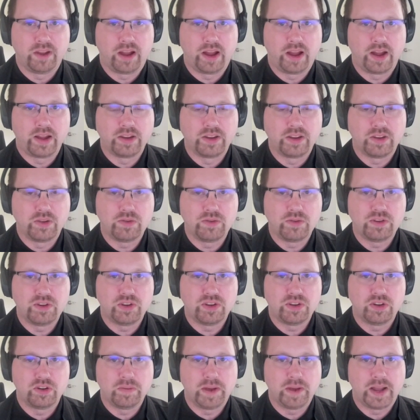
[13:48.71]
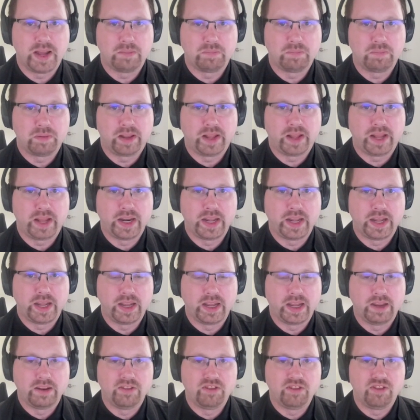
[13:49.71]
on YouTube at
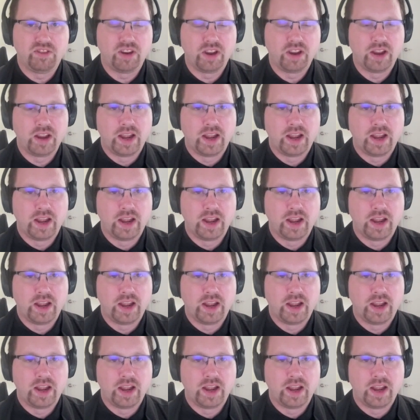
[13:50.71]
PlantEng